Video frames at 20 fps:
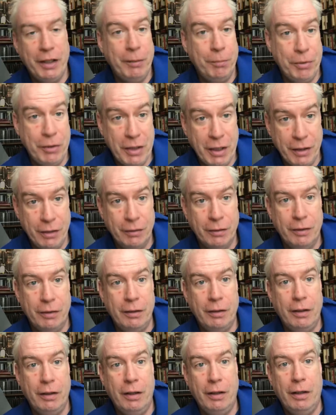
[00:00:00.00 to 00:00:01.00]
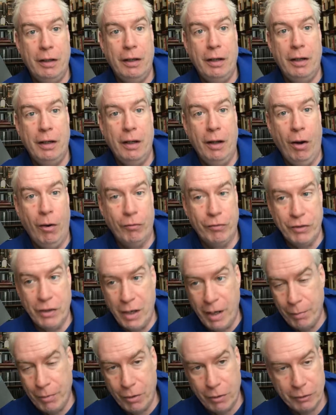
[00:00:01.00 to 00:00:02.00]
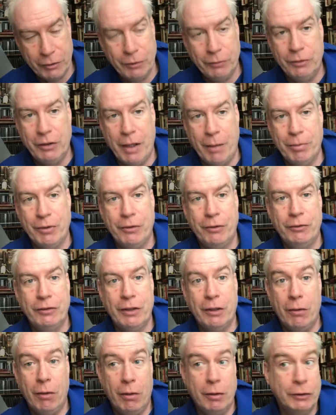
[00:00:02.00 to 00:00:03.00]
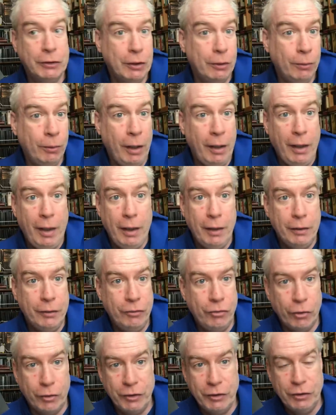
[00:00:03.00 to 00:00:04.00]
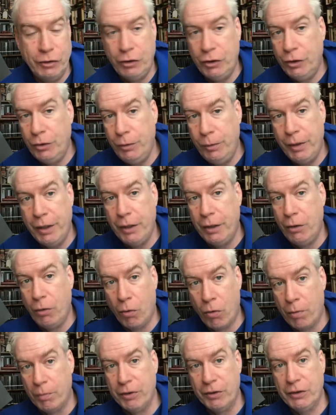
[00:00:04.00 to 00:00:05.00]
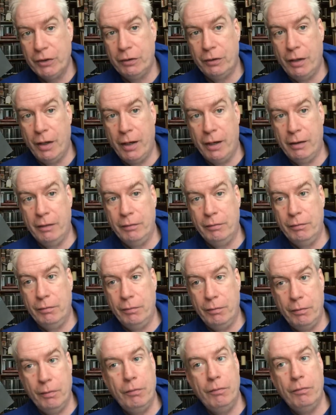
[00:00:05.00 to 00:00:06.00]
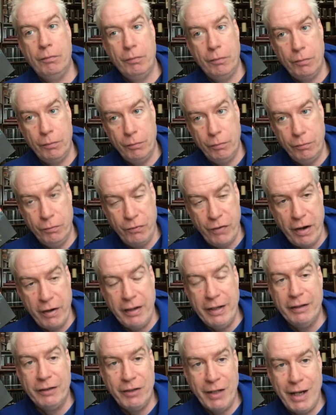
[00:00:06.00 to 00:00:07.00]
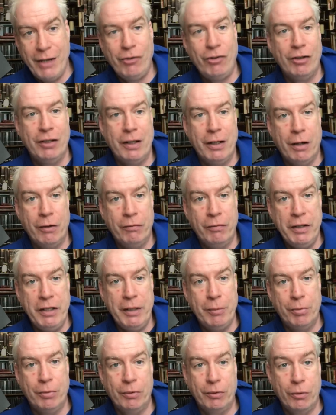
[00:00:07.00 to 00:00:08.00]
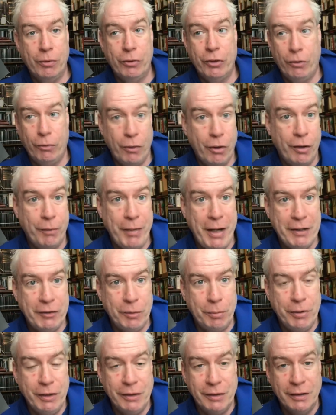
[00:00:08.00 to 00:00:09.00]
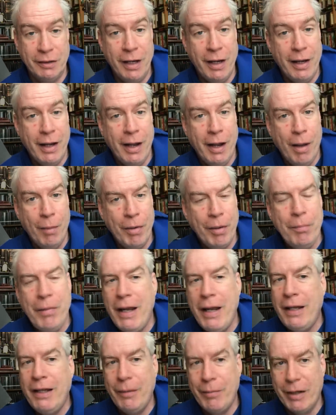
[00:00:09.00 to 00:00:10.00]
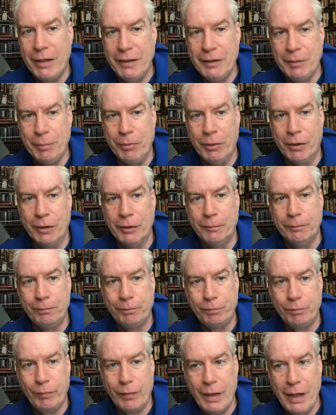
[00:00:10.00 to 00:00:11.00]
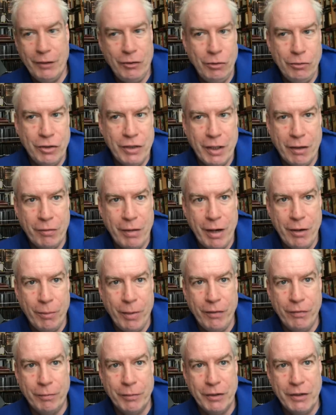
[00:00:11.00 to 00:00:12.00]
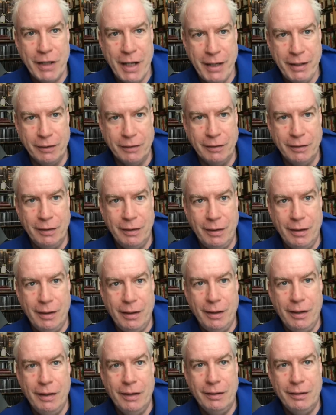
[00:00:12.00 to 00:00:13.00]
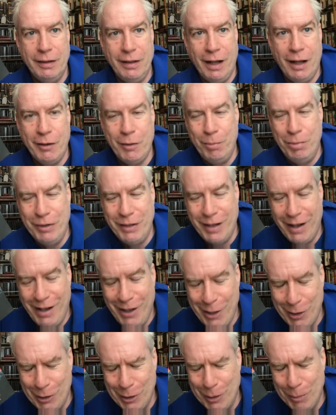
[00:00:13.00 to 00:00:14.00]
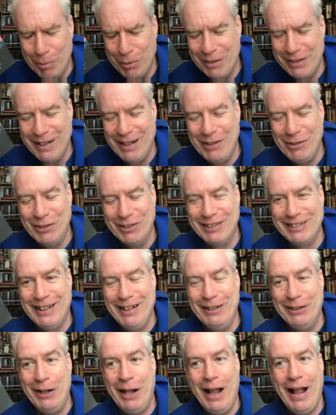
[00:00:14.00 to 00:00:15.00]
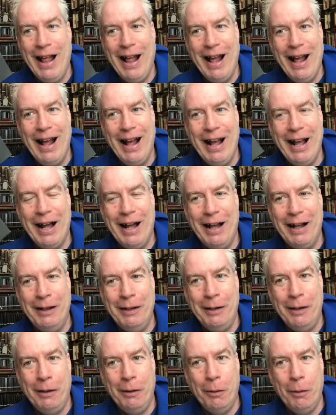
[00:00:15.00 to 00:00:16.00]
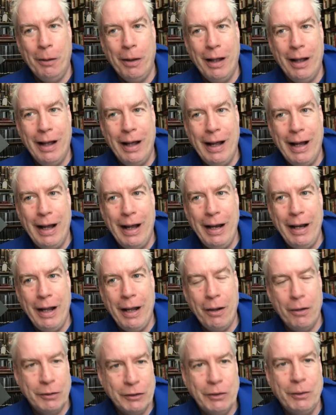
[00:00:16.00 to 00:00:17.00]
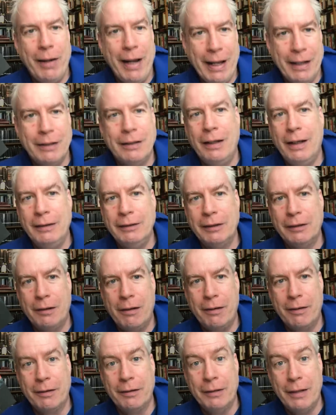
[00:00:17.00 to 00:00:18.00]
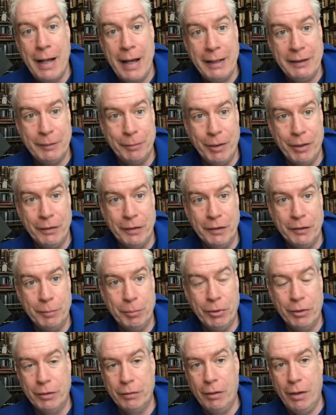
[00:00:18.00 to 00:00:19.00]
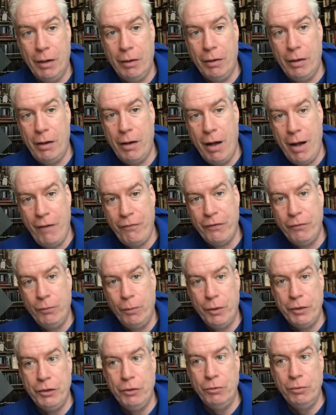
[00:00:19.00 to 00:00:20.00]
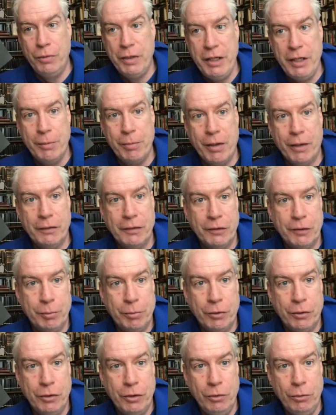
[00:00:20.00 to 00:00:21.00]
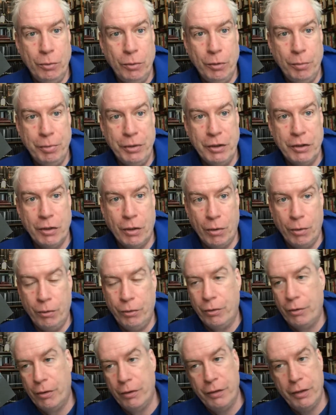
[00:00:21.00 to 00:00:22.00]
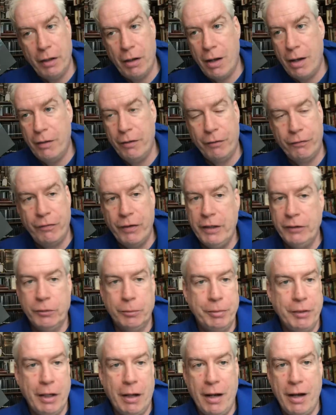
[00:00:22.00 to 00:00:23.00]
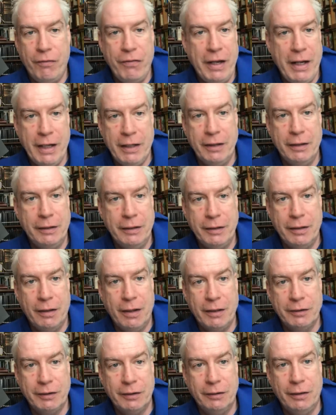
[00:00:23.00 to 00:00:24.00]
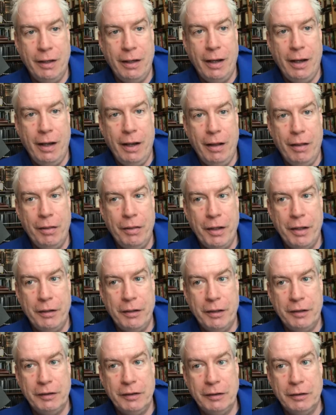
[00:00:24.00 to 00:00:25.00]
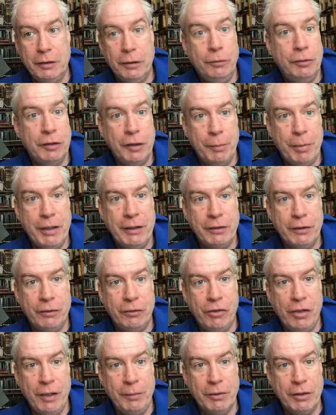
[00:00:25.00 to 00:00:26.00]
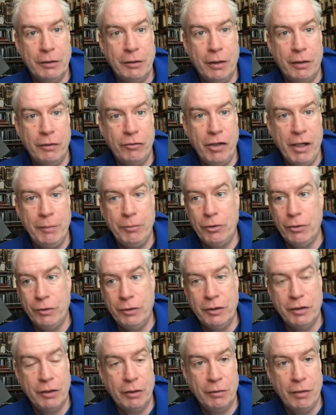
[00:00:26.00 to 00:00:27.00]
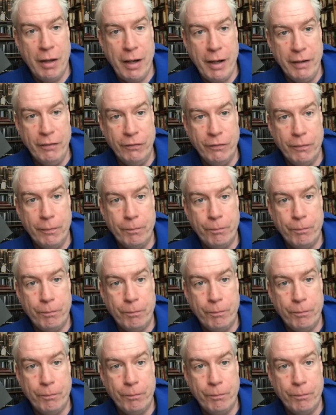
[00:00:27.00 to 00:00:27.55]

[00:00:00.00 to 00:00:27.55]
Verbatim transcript: in particular over time, but also Dubliners and also Joyce's two enormous, uh, very intentionally unreadable so-called masterpieces, but mainly about this book, as you can tell right away from the title, the utterly, utterly pretentious title. Uh, I, I, also analyzed a lot of the lies about this book. Often, when you read about this book, you will be told, or the uh, the phrase will be offhandedly tossed, uh, that this is loosely based on James on James Joyce's own life,